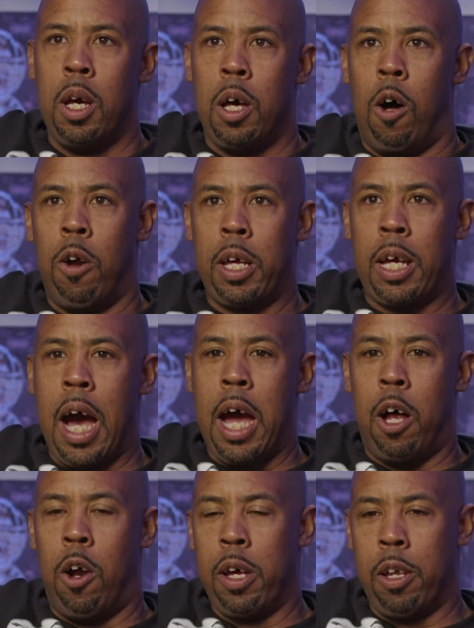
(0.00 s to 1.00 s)
Like
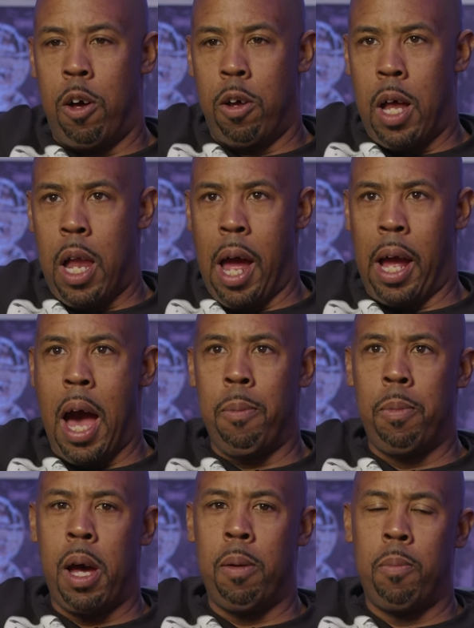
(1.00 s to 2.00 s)
I'm
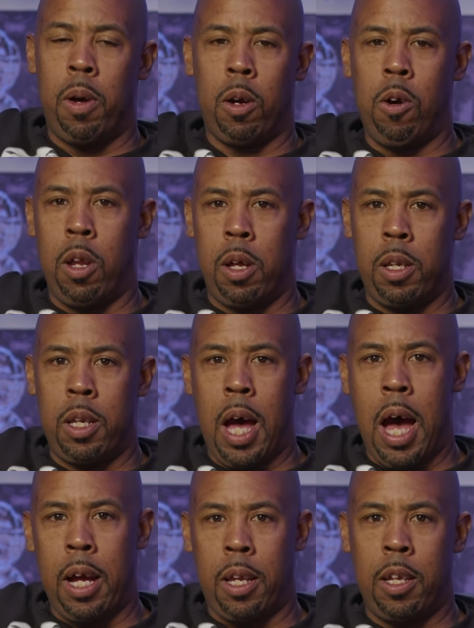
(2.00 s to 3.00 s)
not gonna
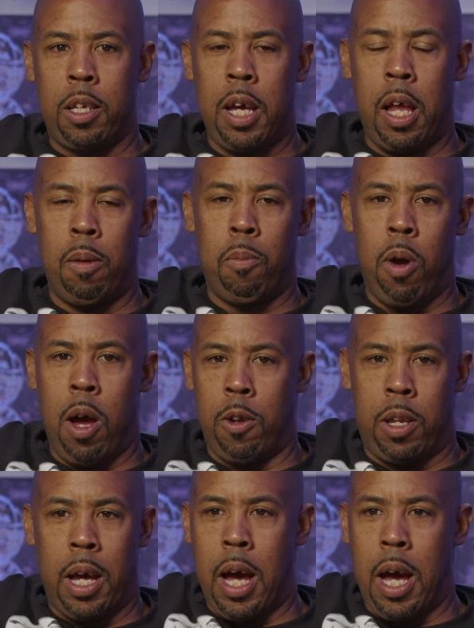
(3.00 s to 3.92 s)
knock the Jaylen Brown thing.